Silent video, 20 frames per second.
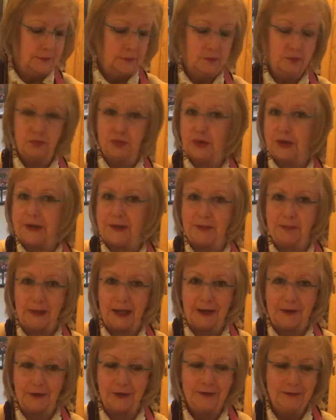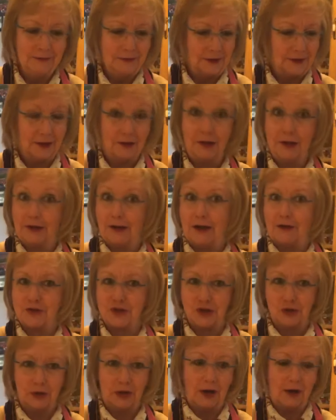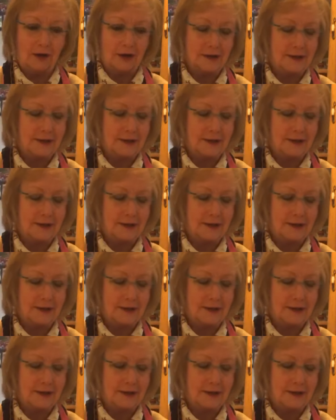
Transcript: breathe better and clear out your lungs.